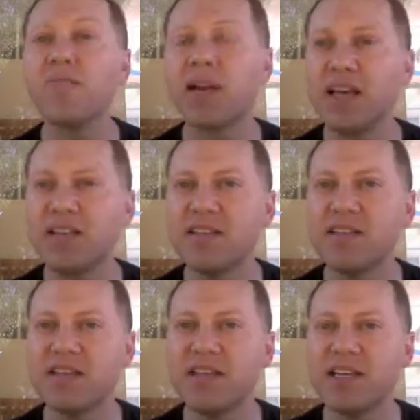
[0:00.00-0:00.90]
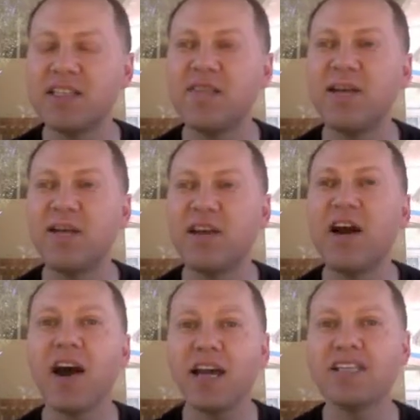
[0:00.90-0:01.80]
pleasant, is a very
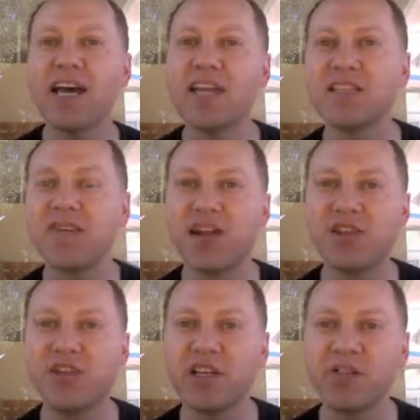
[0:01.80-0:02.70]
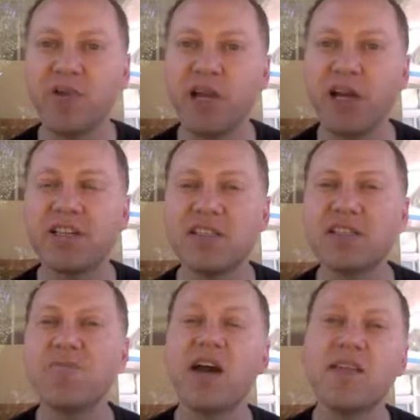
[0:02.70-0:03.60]
high satisfaction experience,
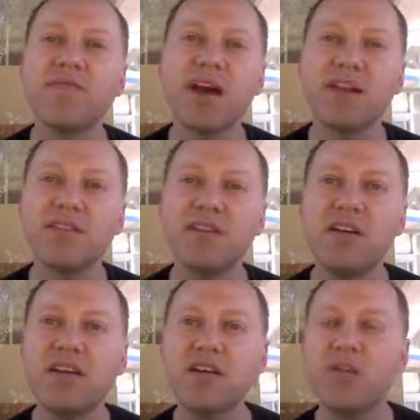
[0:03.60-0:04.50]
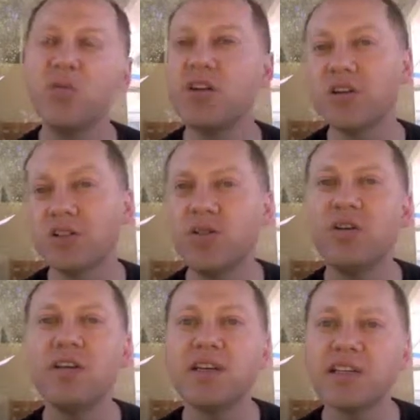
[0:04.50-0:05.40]
despite the fact that we're not
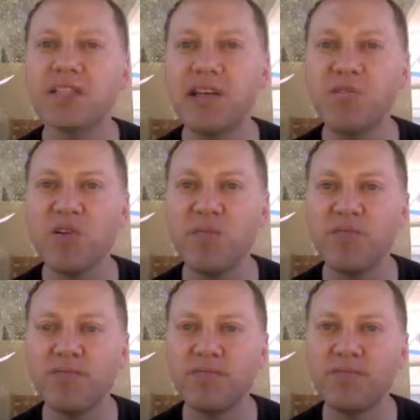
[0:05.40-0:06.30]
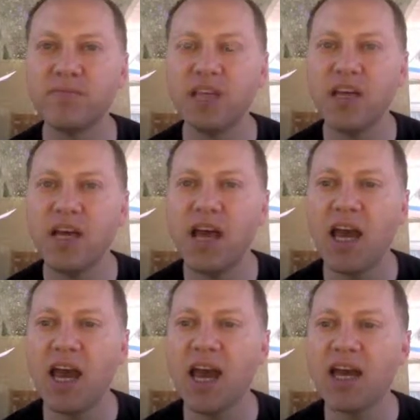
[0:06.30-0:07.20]
all in the same room.
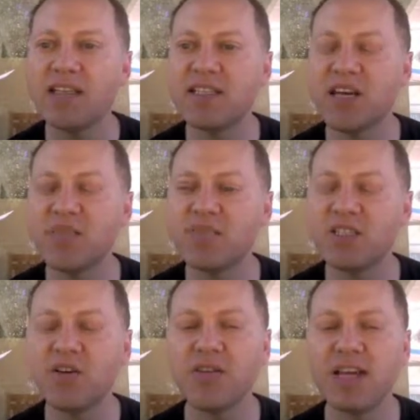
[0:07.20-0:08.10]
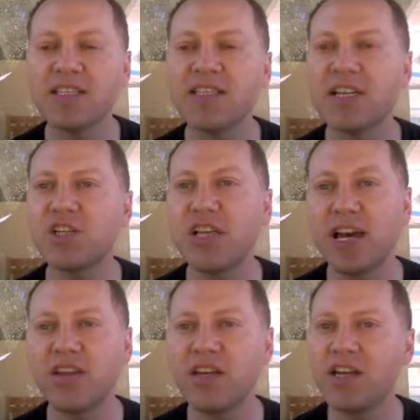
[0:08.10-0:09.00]
And so that's essentially
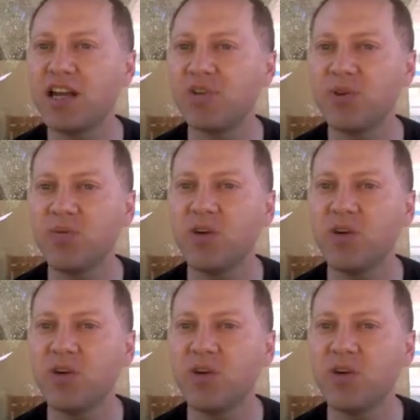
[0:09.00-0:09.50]
how the engagement